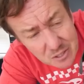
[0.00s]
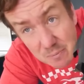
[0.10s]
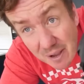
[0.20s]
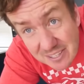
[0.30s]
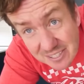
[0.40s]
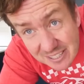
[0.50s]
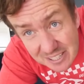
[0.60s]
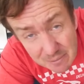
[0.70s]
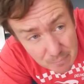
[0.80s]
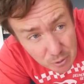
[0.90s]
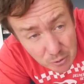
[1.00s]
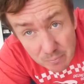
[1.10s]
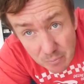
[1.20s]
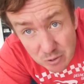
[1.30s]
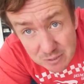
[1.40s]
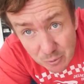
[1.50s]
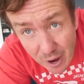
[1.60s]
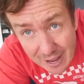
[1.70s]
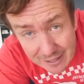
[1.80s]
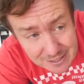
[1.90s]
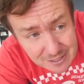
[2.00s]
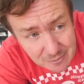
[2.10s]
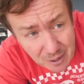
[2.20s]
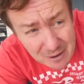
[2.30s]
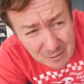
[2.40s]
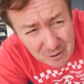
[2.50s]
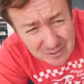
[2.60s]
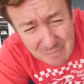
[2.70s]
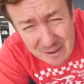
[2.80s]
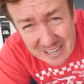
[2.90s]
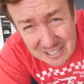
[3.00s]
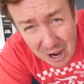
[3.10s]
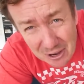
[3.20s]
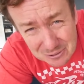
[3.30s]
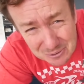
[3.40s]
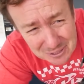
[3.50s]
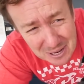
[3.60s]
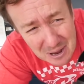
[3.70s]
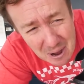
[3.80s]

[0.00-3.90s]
You basically can boil multiple eggs while they're being cuddled